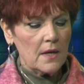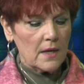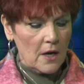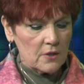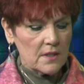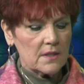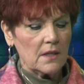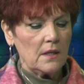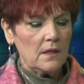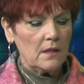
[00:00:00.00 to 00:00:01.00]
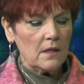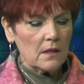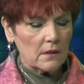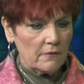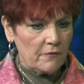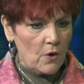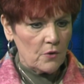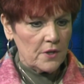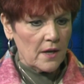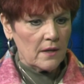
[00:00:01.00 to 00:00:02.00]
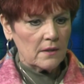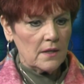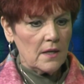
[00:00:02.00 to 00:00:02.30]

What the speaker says: Garden City, Livonia,